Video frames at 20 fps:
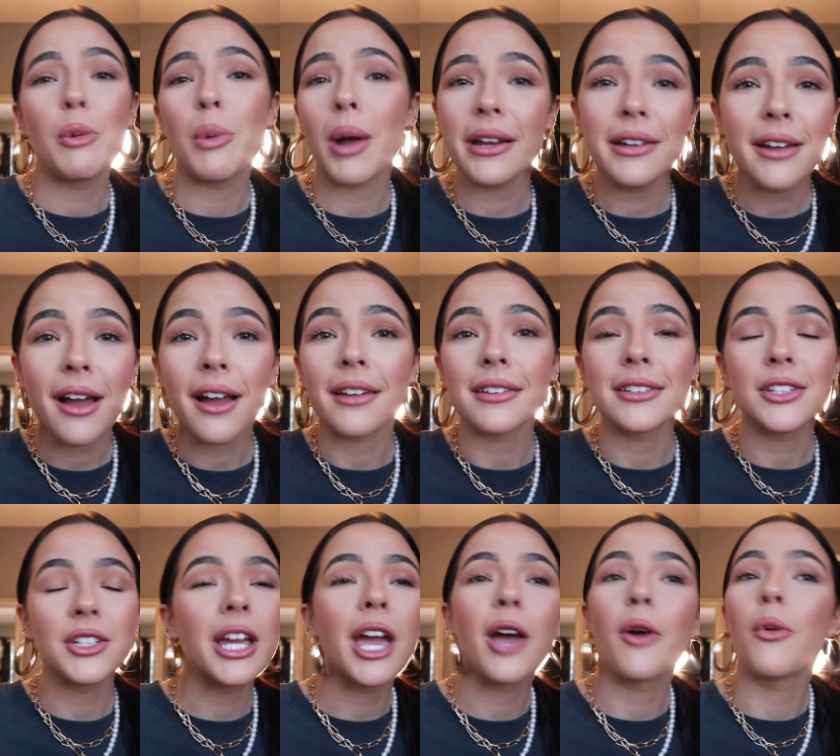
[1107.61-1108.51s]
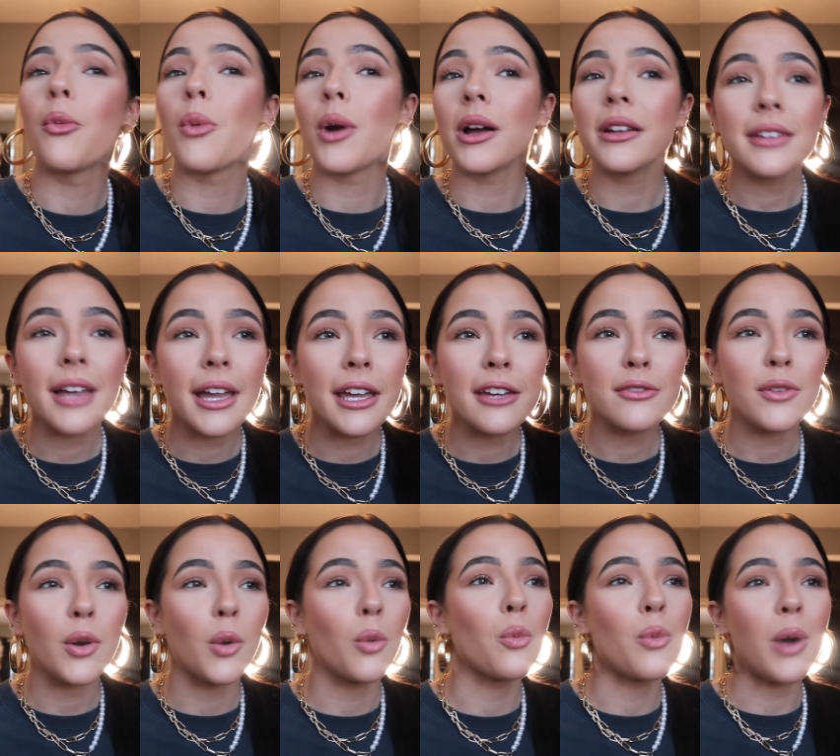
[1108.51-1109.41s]
Why not? You get one
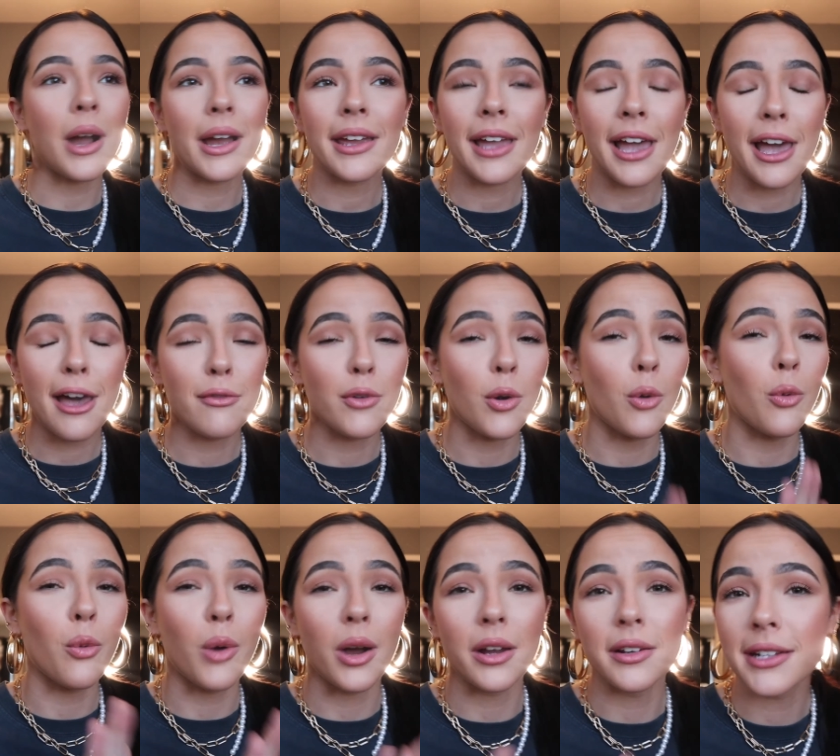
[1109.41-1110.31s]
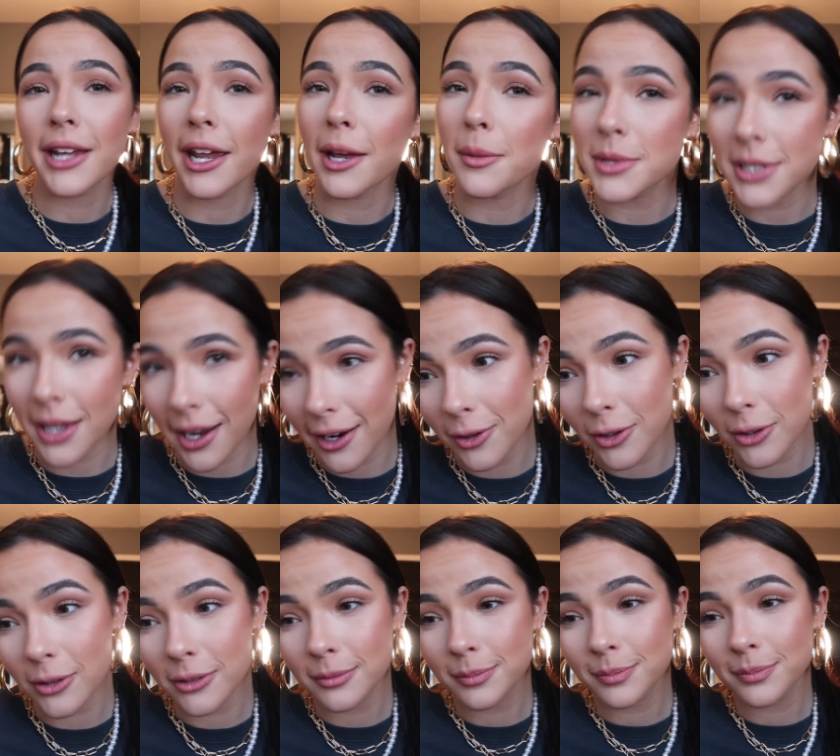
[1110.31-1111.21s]
life, why have one damn title?